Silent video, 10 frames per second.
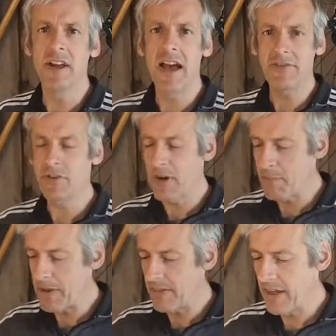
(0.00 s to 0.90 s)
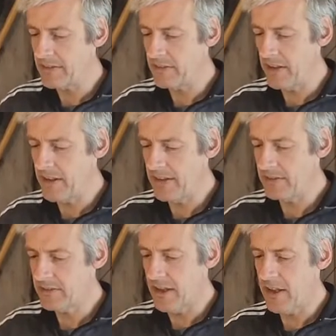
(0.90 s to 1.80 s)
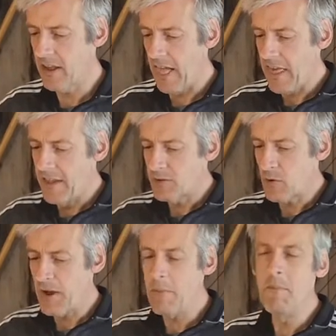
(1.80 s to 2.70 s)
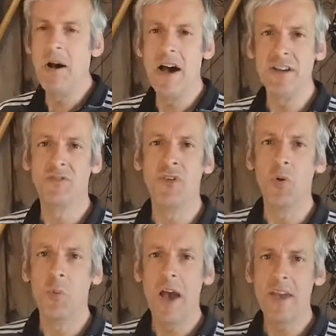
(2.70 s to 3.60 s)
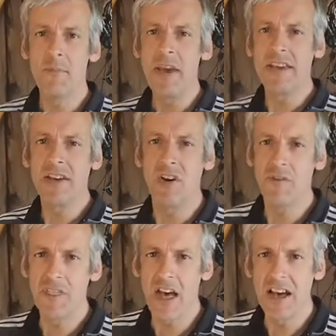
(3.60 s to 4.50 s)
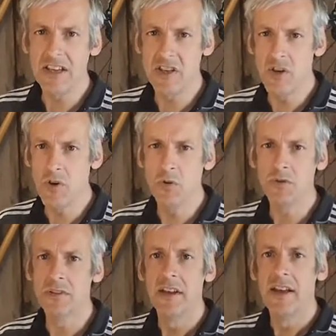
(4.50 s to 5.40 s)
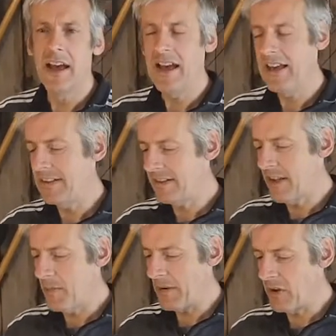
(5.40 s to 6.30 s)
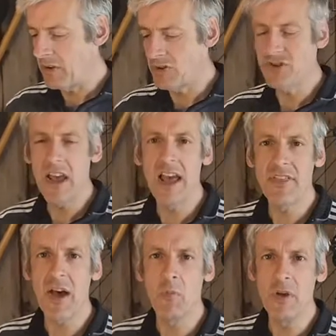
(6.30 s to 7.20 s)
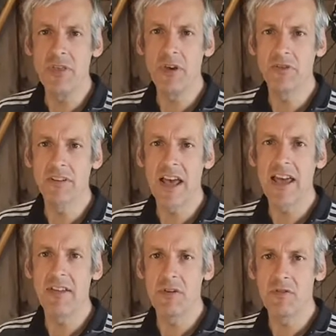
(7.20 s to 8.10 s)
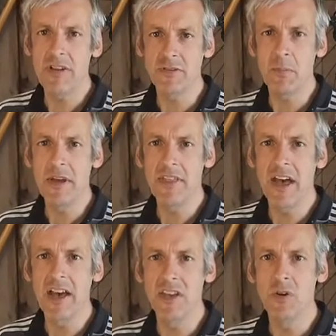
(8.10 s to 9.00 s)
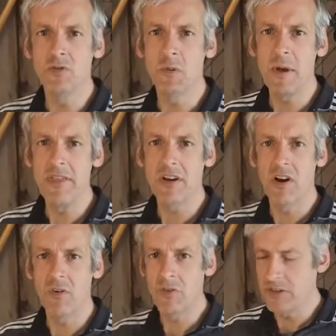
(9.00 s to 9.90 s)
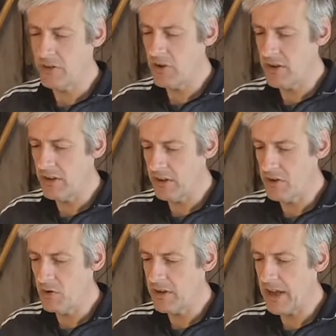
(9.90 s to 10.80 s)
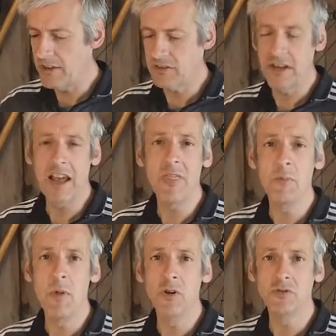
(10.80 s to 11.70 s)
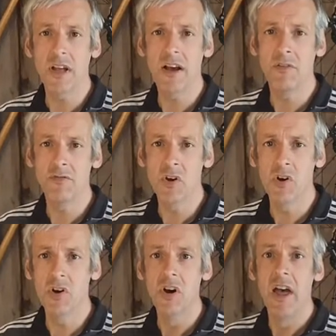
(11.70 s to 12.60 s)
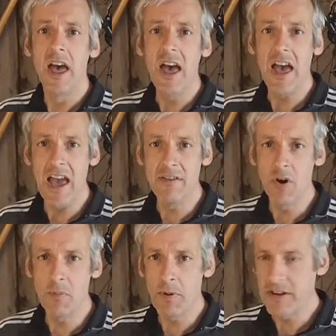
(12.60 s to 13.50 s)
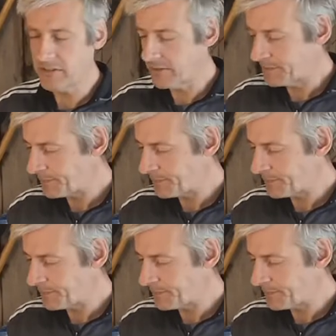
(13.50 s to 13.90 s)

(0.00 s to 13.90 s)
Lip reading: I have to admit that it's quite a mindful way of making coffee that I use, and I'm going to share that with you today, and the recipe that I use to make the coffee, so you guys can get the most out of your Aeropress.